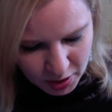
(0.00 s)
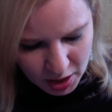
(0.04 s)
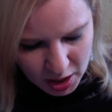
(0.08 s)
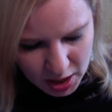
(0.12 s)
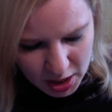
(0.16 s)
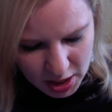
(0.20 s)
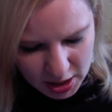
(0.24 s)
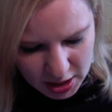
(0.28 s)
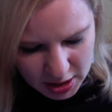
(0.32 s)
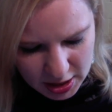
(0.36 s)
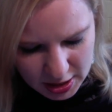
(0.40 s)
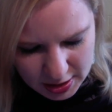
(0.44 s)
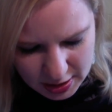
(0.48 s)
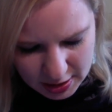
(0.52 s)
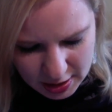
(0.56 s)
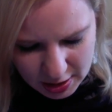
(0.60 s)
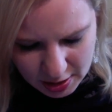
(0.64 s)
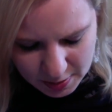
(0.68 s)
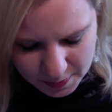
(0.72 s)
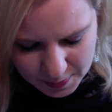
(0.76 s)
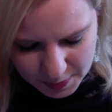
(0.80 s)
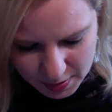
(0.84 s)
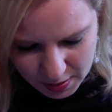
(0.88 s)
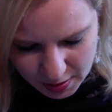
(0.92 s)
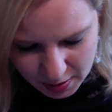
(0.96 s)
It's going to
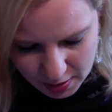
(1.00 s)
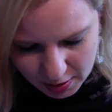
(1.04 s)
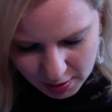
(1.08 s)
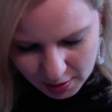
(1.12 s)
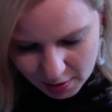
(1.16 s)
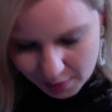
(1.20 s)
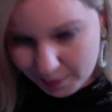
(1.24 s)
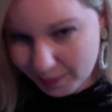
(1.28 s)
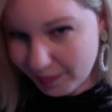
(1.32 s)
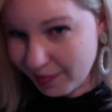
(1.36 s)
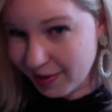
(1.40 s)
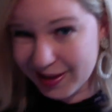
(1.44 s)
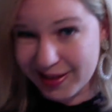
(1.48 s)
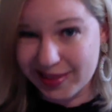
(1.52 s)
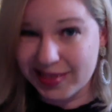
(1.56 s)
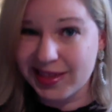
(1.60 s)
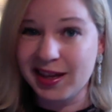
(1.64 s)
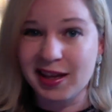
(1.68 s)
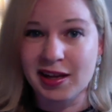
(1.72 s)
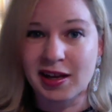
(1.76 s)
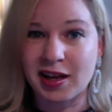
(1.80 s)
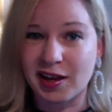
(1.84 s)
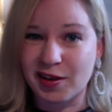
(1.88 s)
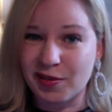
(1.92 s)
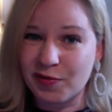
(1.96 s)
be, I'm like
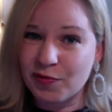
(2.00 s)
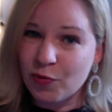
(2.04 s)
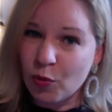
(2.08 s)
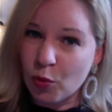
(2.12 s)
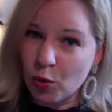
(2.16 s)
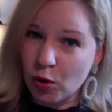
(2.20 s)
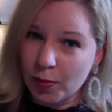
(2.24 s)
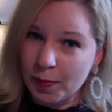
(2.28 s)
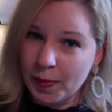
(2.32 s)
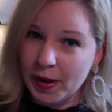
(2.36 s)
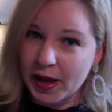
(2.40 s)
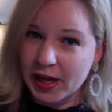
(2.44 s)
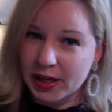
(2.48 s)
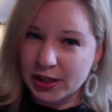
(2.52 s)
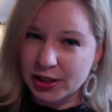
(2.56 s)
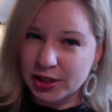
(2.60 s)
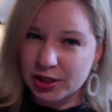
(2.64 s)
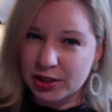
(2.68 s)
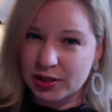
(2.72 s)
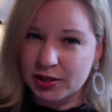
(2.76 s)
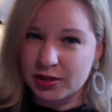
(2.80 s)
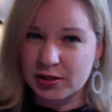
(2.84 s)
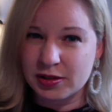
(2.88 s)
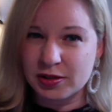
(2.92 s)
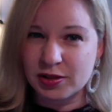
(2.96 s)
thinking like 4 pages,